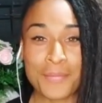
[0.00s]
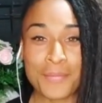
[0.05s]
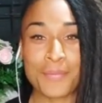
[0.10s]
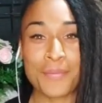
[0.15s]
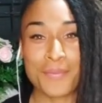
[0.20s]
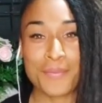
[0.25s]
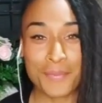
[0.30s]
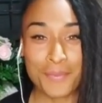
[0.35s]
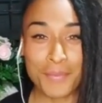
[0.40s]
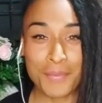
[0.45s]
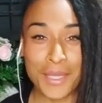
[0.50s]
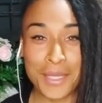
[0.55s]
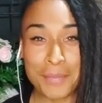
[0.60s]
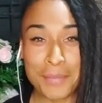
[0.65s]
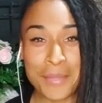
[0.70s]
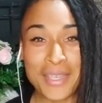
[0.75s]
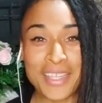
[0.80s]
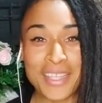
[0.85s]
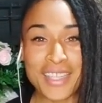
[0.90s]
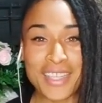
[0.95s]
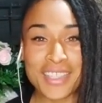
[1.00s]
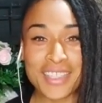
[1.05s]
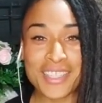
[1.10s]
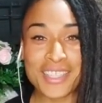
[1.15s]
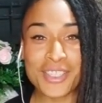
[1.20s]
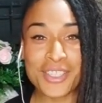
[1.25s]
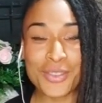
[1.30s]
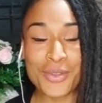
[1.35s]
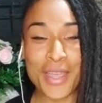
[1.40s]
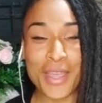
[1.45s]
Many, many
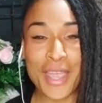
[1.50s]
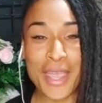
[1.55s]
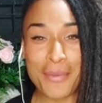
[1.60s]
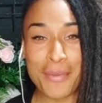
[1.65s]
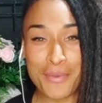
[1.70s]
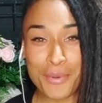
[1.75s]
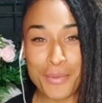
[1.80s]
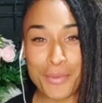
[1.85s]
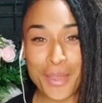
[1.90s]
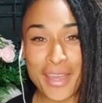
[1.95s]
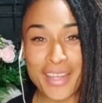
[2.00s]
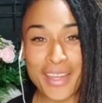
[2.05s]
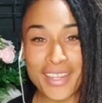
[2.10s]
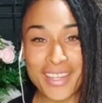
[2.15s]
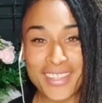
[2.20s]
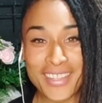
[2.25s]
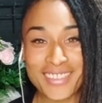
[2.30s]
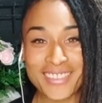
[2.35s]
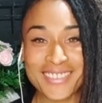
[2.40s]
kisses to everybody.